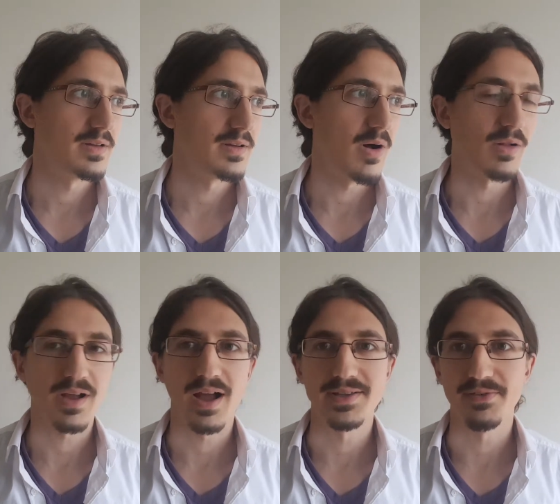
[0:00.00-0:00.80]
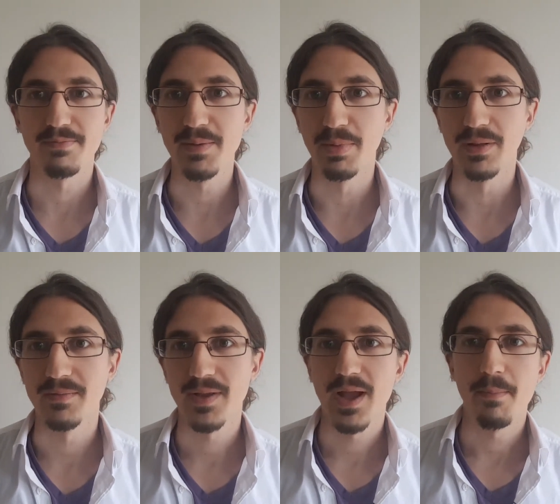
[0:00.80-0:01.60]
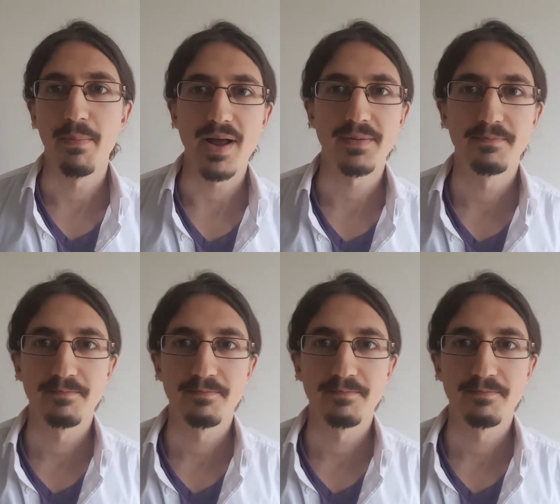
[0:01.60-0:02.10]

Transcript: all kinds of people. But